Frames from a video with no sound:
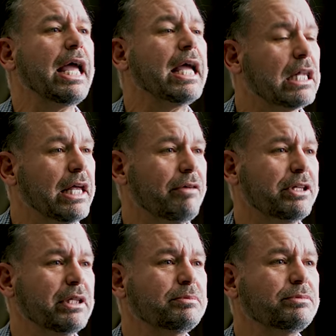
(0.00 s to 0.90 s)
He
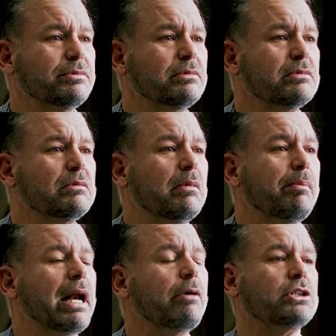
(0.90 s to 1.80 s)
lived,
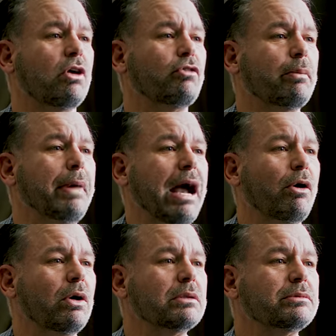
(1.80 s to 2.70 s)
but I was over a
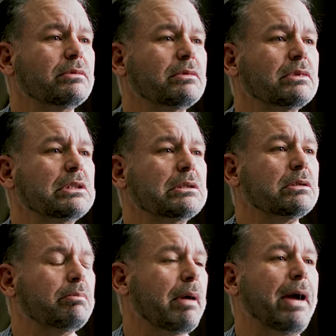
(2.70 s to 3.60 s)
barrel.
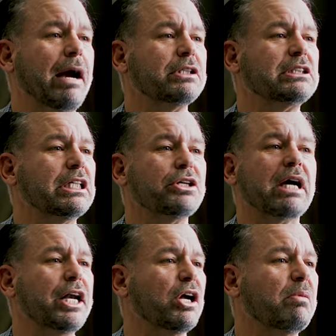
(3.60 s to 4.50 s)
My parents said, You
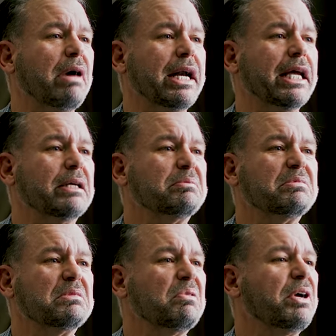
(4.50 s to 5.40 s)
got no money.
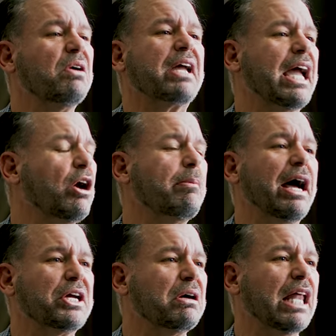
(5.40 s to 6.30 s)
We don't care
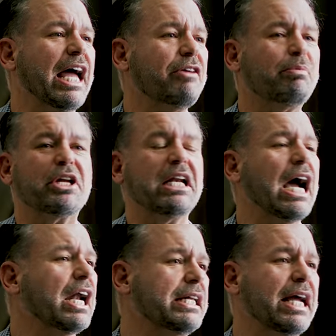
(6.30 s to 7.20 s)
about your life, but you're
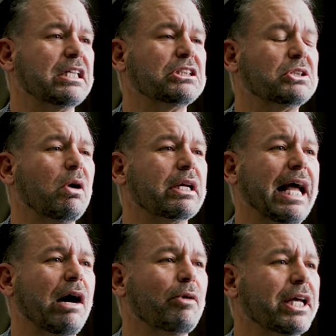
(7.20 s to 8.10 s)
not going to take this dog
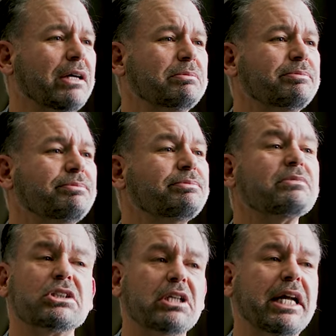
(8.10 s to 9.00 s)
down with you.
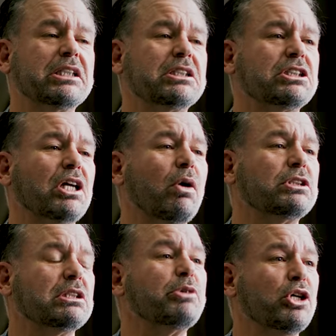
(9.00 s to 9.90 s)
So they
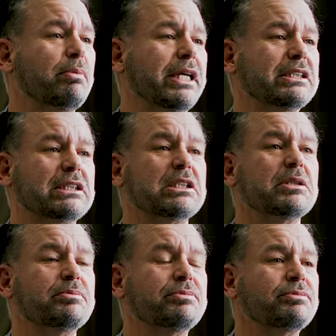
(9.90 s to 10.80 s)
showed some humanness,
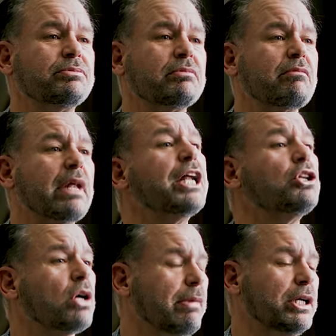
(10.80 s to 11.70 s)
and they
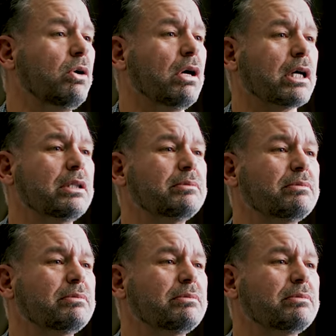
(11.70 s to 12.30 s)
took my dog.